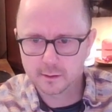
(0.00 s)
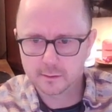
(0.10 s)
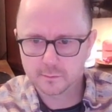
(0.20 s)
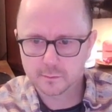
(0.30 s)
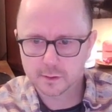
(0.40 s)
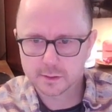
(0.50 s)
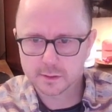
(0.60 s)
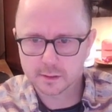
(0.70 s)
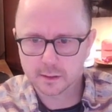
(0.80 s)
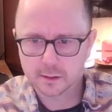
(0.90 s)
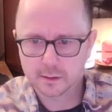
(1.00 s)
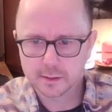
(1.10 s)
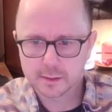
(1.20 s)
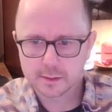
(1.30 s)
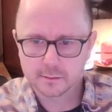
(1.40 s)

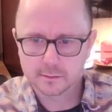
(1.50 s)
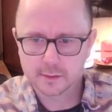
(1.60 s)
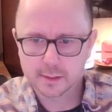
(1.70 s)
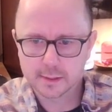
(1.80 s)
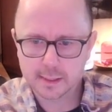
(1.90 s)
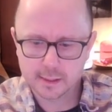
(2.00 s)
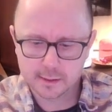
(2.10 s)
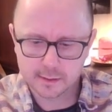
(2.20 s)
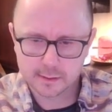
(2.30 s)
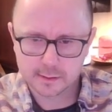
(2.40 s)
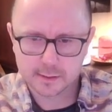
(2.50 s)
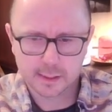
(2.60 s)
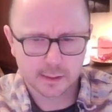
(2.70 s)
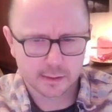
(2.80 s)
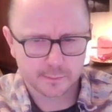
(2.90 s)
this is a
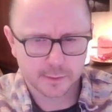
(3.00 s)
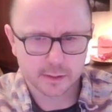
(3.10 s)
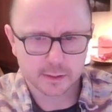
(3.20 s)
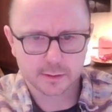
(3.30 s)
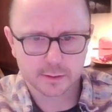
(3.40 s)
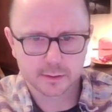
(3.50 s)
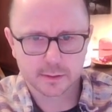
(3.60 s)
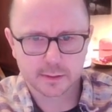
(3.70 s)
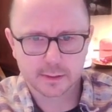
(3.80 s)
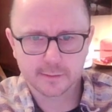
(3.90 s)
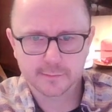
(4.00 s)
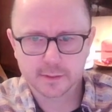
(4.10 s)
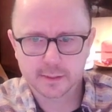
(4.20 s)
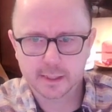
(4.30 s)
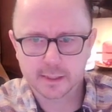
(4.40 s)
6 because 17 is the
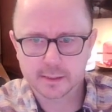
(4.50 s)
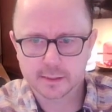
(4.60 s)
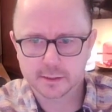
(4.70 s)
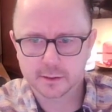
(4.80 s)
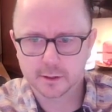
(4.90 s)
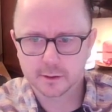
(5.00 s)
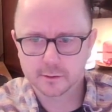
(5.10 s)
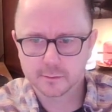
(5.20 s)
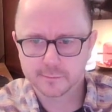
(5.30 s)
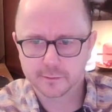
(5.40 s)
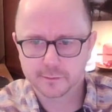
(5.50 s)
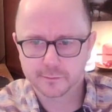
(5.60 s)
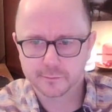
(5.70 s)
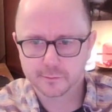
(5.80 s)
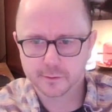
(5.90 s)
total. We've got 3
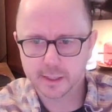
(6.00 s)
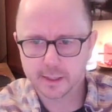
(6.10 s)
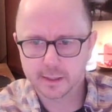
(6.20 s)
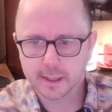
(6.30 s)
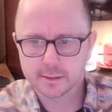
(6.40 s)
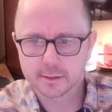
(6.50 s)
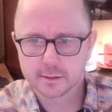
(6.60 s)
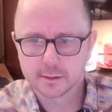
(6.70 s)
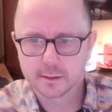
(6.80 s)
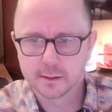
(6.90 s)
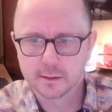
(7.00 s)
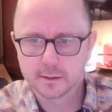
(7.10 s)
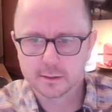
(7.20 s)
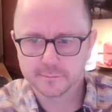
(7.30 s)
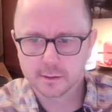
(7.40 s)
cages, summing to
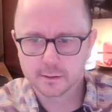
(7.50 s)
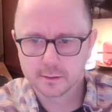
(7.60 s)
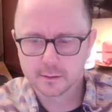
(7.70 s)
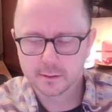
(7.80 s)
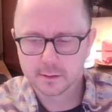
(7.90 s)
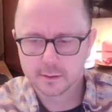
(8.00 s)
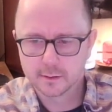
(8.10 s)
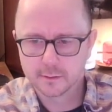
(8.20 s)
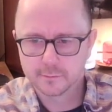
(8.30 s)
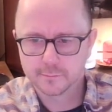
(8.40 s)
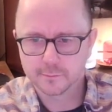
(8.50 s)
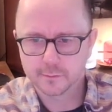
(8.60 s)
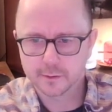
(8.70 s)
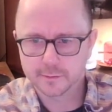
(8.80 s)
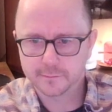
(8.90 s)
51, 45 in
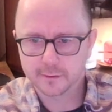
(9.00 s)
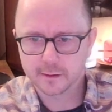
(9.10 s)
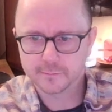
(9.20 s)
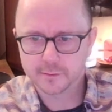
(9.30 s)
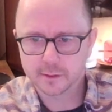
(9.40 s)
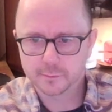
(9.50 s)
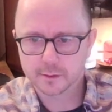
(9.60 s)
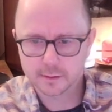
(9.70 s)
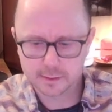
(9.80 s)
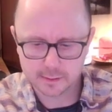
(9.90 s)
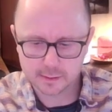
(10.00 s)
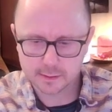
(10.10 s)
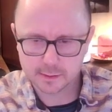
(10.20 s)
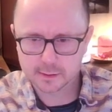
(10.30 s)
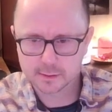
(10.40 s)
the box. This is
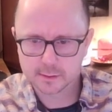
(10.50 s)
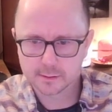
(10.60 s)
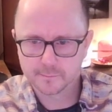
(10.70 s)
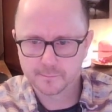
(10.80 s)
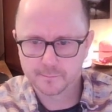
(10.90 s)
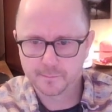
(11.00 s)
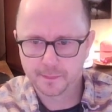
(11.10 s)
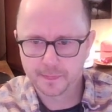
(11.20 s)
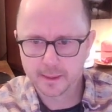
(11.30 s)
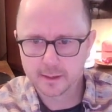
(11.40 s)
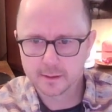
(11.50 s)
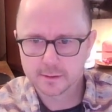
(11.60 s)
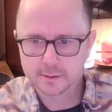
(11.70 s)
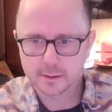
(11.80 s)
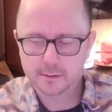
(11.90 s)
6. So
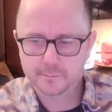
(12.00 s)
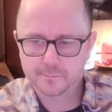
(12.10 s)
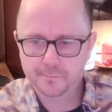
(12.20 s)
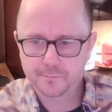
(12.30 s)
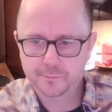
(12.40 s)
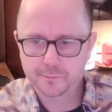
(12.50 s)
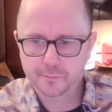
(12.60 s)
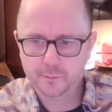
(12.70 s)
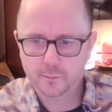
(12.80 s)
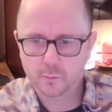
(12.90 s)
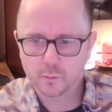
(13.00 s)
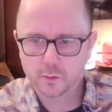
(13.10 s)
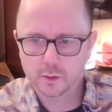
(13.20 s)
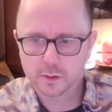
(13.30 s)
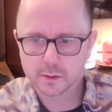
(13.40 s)
now,
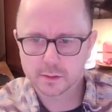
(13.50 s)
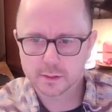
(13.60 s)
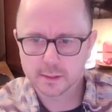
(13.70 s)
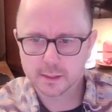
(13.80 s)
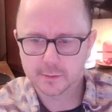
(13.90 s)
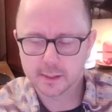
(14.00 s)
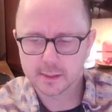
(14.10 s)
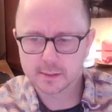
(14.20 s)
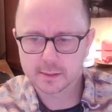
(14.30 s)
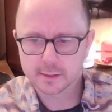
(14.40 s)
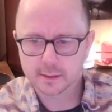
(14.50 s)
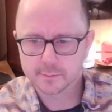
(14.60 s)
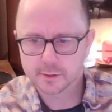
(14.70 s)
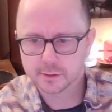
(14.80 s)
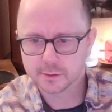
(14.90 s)
what's in here? We need this to sum
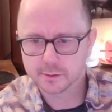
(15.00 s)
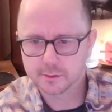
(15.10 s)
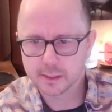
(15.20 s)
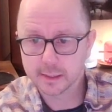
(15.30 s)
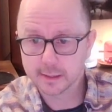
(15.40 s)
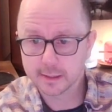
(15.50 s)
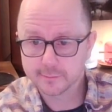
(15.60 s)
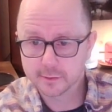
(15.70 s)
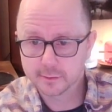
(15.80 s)
to 11.